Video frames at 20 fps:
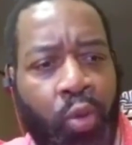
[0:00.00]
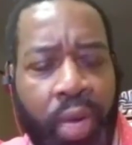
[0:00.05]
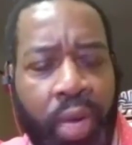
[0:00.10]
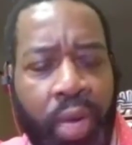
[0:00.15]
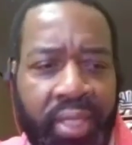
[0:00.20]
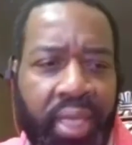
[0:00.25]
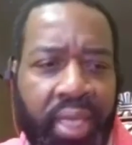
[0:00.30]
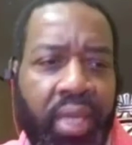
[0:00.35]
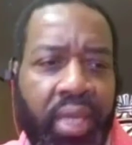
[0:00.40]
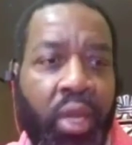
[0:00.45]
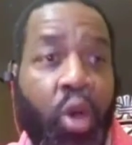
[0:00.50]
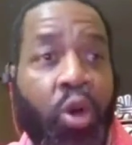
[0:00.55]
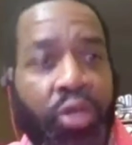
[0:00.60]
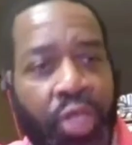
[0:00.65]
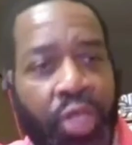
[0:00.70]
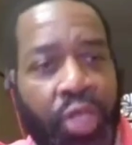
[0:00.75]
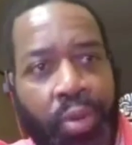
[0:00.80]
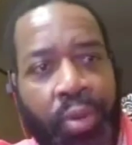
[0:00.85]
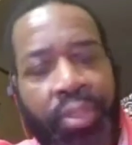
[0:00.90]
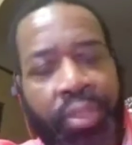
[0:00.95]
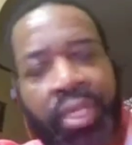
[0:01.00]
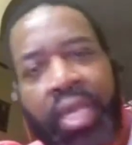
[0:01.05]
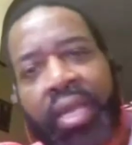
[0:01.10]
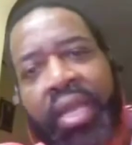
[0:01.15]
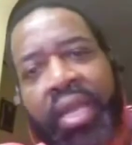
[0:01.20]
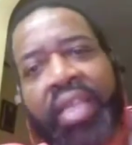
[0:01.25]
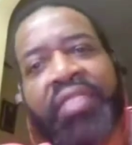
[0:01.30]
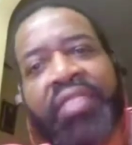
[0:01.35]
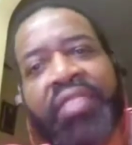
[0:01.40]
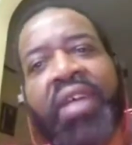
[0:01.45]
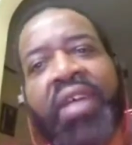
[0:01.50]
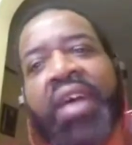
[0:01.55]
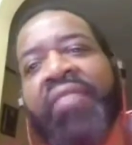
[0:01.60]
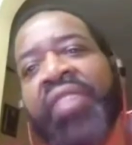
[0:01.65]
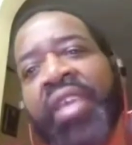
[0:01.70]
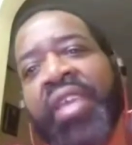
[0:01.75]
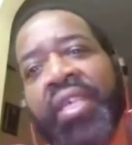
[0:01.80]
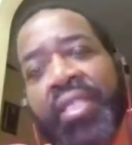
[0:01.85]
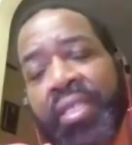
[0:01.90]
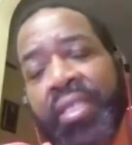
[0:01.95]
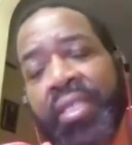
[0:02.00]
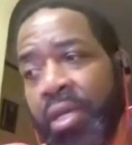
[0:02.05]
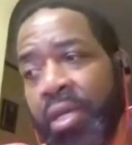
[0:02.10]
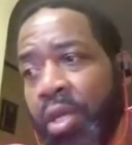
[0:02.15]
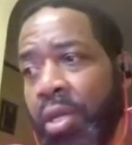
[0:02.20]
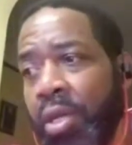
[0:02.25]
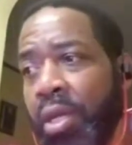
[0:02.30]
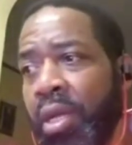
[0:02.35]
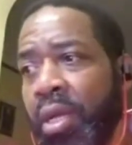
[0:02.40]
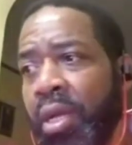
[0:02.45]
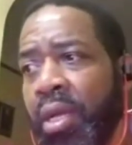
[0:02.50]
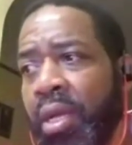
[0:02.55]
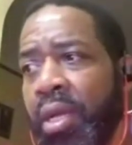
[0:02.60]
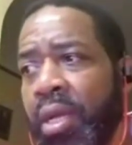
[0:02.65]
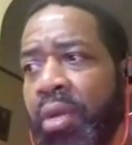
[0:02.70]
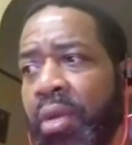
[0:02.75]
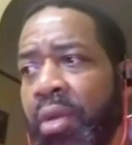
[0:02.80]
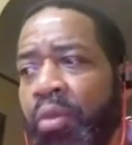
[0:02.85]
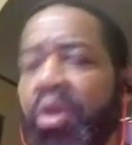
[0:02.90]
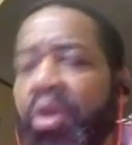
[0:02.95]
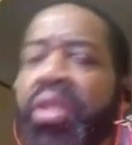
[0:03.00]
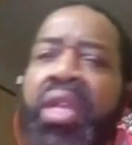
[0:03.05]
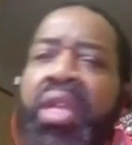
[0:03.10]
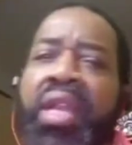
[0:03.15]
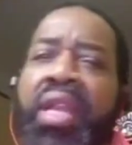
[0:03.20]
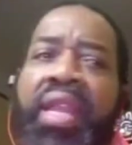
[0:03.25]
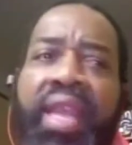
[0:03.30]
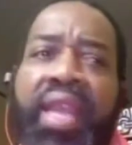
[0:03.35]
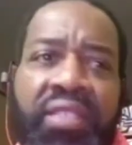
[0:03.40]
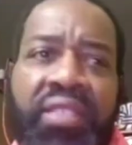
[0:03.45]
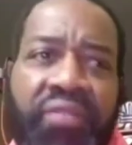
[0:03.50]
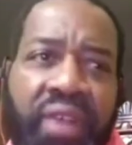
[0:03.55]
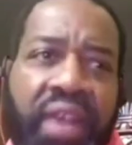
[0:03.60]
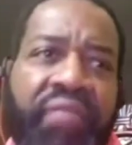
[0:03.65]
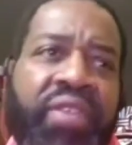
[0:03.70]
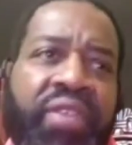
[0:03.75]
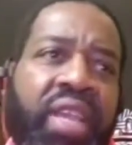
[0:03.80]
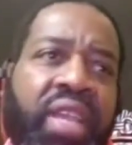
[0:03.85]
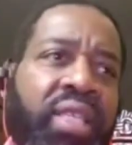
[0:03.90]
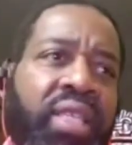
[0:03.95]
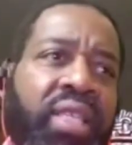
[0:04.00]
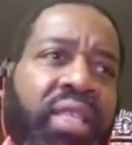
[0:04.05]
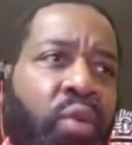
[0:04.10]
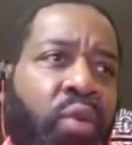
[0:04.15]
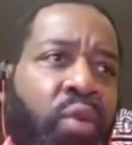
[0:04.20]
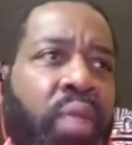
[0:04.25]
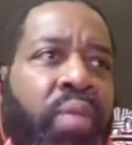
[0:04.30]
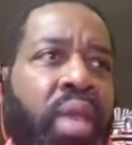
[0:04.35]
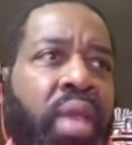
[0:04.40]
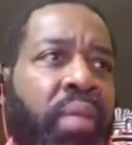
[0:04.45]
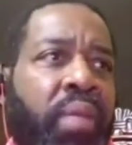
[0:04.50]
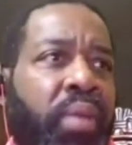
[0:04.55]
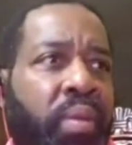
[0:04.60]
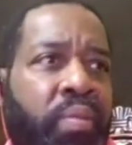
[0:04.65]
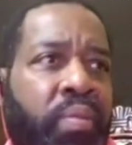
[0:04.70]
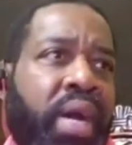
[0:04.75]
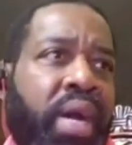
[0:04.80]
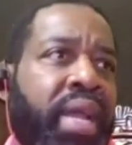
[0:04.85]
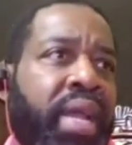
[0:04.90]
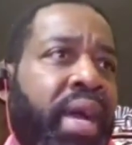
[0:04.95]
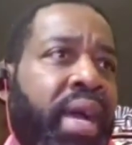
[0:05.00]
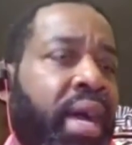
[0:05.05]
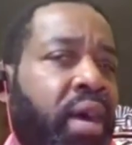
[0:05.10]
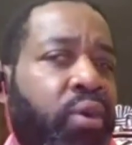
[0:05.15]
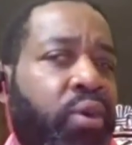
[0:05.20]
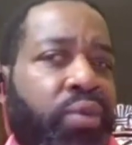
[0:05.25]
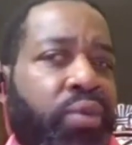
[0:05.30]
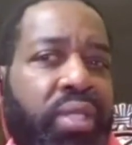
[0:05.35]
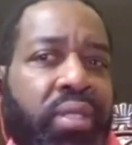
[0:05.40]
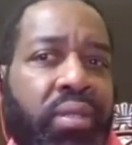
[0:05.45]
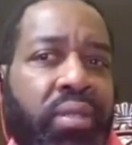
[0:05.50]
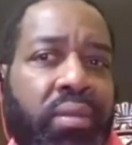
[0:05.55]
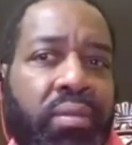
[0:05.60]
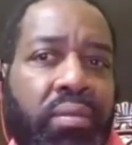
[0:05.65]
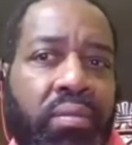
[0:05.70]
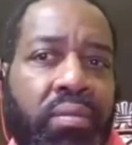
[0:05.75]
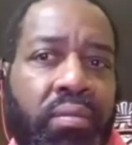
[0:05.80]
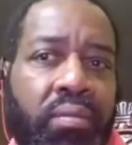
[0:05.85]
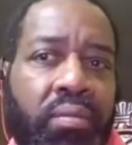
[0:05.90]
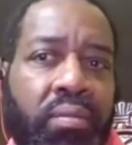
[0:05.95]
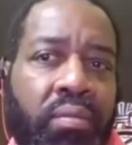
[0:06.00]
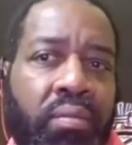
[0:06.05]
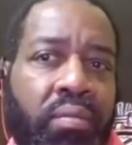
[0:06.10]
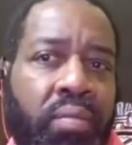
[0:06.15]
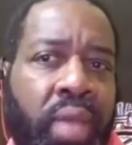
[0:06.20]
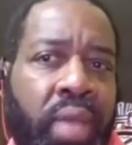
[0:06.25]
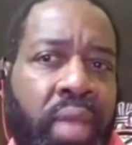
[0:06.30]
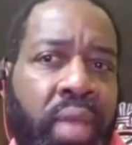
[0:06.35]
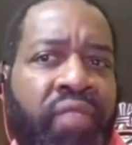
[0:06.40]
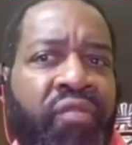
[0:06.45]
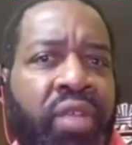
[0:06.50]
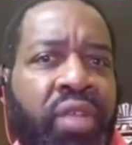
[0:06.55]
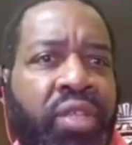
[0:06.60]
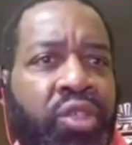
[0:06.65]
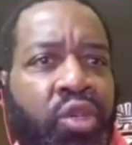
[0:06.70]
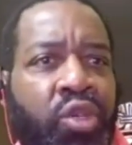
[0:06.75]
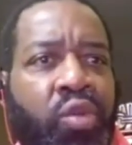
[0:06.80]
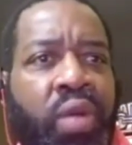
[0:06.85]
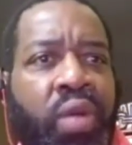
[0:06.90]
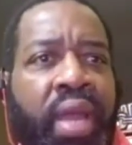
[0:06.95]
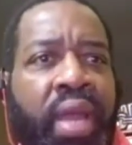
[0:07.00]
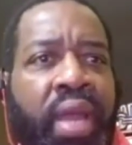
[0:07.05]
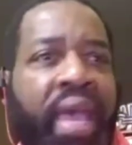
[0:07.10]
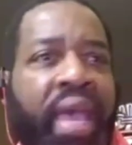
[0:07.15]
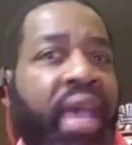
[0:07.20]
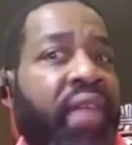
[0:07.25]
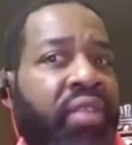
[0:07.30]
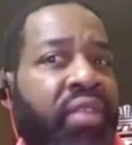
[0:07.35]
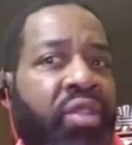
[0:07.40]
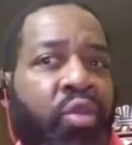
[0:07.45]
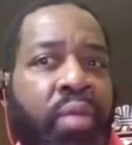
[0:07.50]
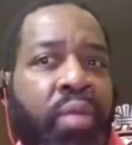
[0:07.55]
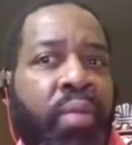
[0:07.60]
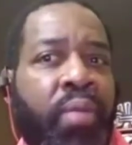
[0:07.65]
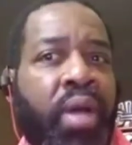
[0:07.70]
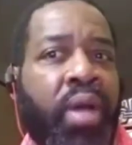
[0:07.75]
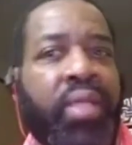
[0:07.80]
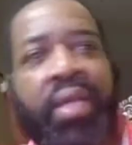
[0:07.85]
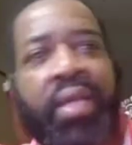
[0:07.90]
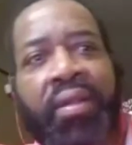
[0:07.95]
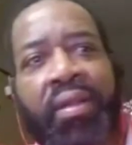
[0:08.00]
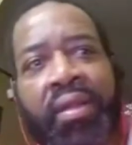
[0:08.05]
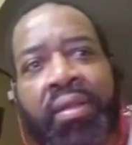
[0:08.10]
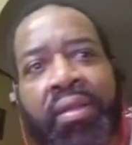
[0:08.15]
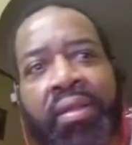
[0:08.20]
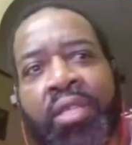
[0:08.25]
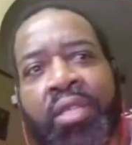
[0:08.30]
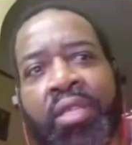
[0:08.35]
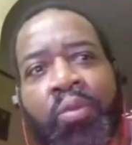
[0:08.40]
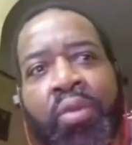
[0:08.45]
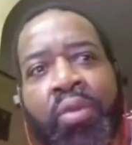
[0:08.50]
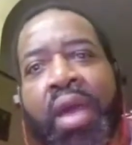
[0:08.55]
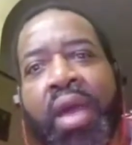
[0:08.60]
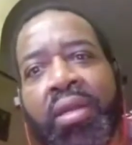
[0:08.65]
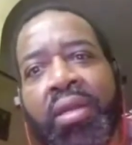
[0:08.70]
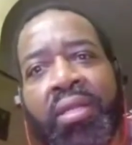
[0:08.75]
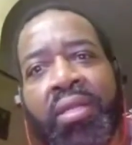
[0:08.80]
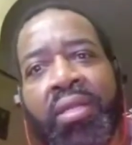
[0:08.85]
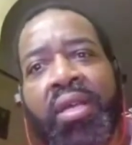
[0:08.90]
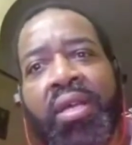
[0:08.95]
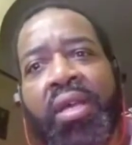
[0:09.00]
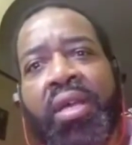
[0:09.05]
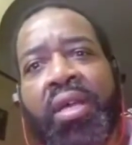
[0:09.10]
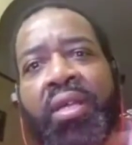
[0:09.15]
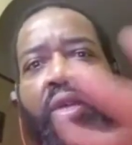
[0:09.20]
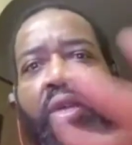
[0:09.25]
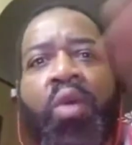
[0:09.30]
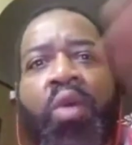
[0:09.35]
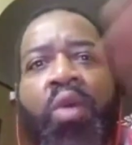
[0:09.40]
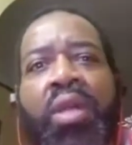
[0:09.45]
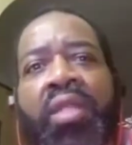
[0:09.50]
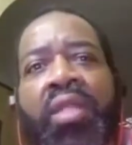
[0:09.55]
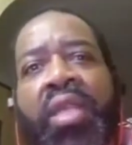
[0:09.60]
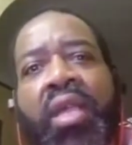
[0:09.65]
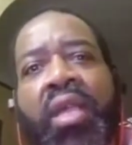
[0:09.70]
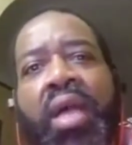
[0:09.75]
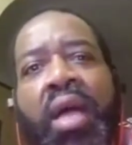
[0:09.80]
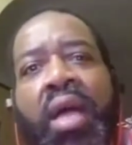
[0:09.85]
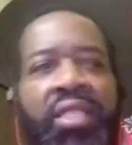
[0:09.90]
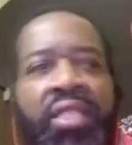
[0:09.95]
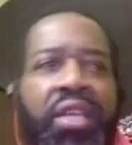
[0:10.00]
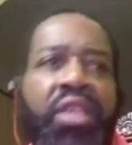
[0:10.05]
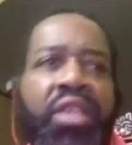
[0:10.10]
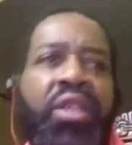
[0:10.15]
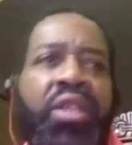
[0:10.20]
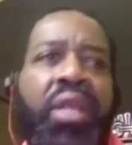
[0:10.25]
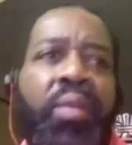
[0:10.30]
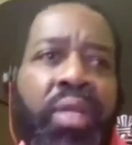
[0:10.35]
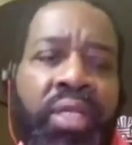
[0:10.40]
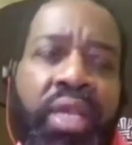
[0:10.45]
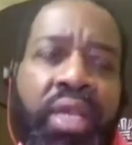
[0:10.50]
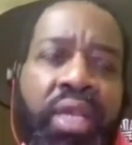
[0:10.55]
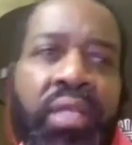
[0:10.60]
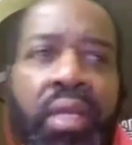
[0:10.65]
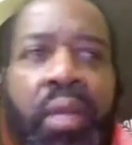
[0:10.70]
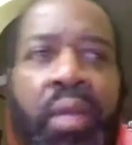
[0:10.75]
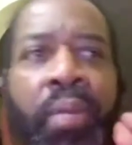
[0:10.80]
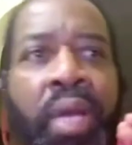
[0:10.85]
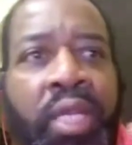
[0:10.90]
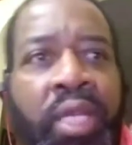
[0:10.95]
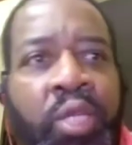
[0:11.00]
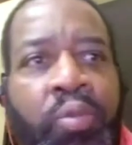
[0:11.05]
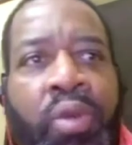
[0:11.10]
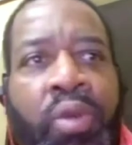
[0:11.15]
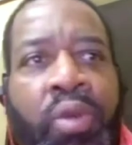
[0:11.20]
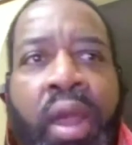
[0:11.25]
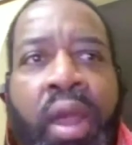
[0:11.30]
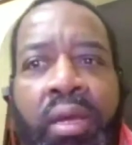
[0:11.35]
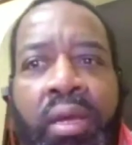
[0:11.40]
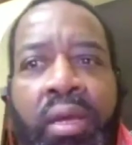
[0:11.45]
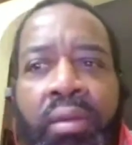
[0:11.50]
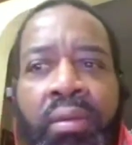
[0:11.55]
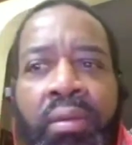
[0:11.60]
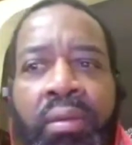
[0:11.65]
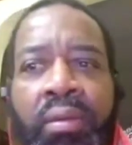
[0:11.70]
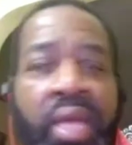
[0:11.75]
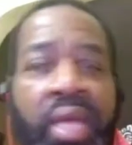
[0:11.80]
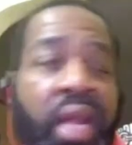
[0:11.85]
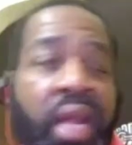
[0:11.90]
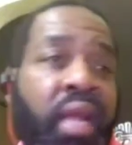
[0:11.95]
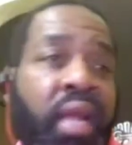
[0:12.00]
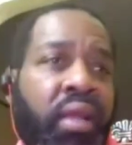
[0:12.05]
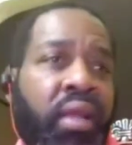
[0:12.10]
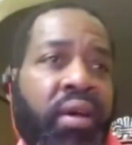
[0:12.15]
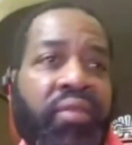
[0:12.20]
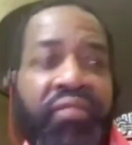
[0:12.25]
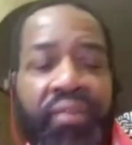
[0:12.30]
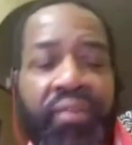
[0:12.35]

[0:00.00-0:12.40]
When I say long-term, I'm saying the next 5 years. Within the next 5 years, I want to be able to buy a house every 2.5 to 3 months. This product, the one thing I'll tell you, let me tell you something about this product that I love.